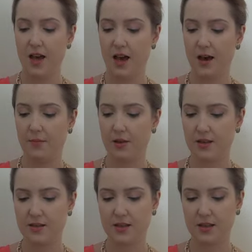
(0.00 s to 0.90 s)

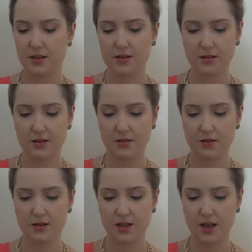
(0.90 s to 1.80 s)
It says on
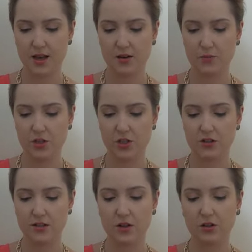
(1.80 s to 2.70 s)
the side, we
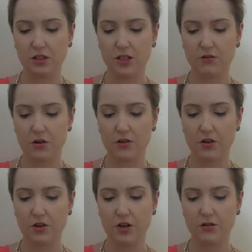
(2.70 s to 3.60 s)
choose locally
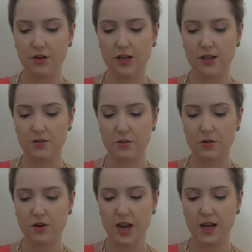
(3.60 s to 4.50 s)
grown ingredients
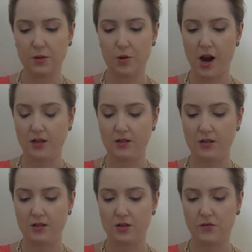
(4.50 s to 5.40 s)
with organic
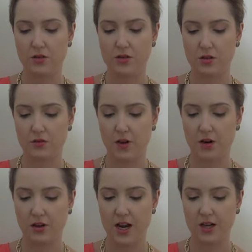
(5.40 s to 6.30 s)
practices over
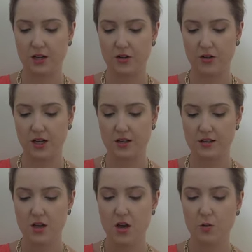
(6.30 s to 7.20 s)
certified organic
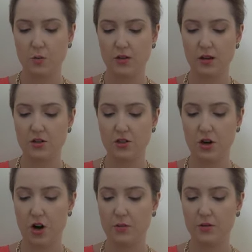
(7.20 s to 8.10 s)
ingredients with larger
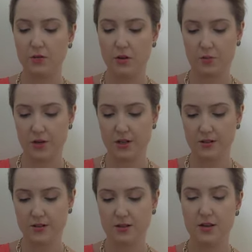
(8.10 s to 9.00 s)
carbon
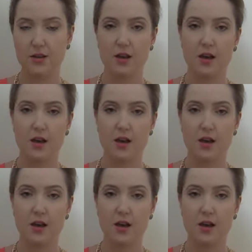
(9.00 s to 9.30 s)
footprints.